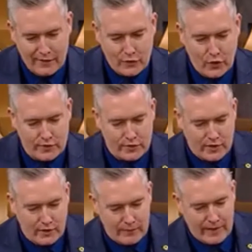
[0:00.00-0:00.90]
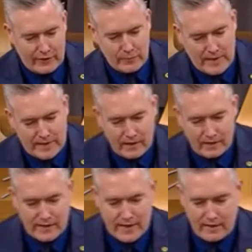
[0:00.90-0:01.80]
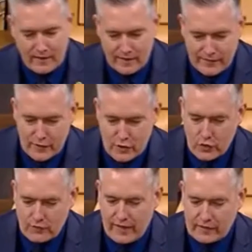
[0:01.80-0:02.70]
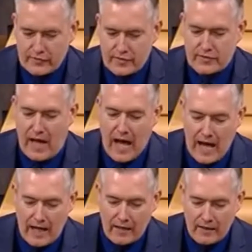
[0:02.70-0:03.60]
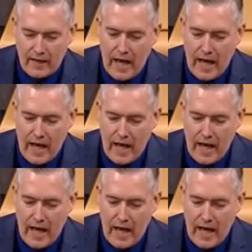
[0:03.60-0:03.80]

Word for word: The Scottish Government has made it clear that the universities are